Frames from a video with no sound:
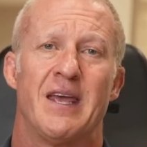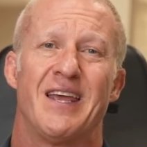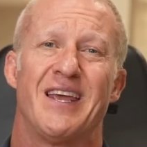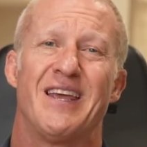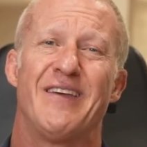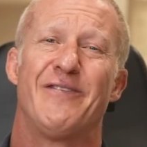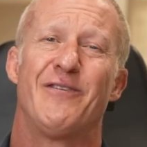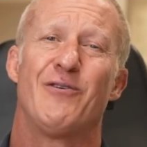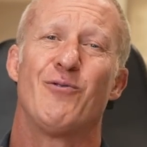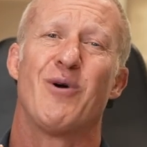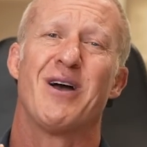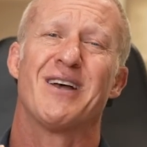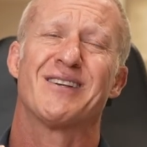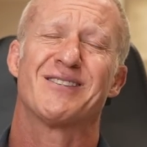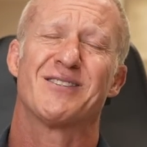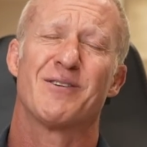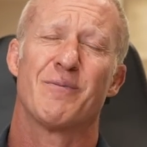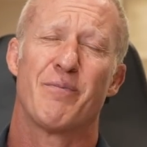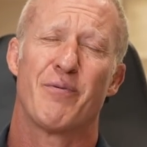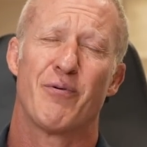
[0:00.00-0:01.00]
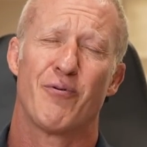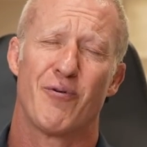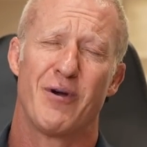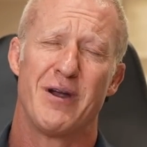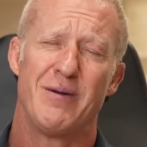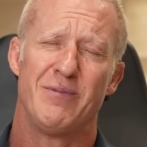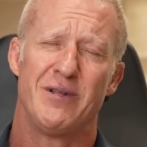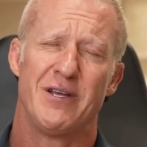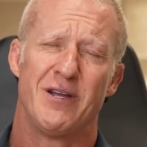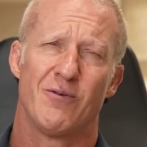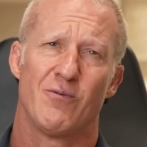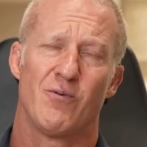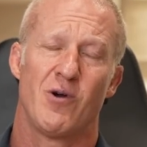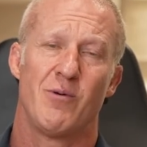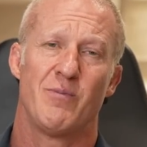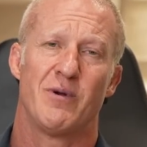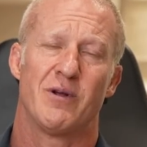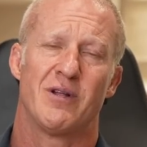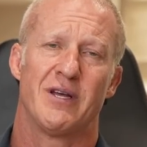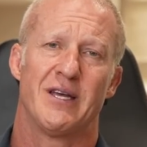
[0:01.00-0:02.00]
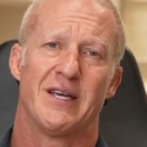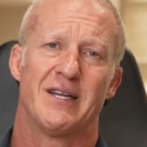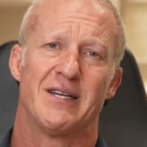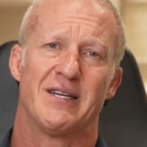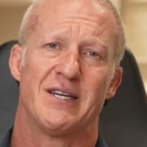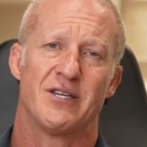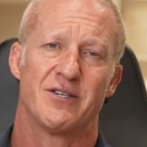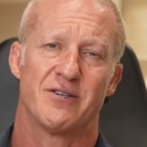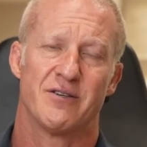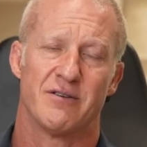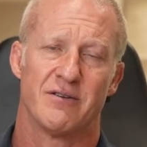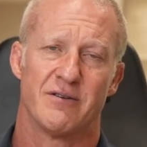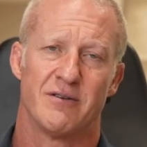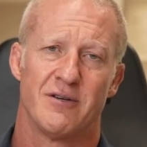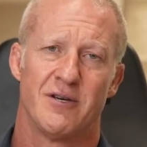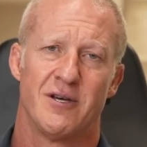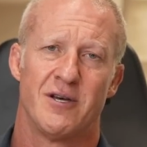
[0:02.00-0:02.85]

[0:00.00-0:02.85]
If you are supremely aerobically conditioned,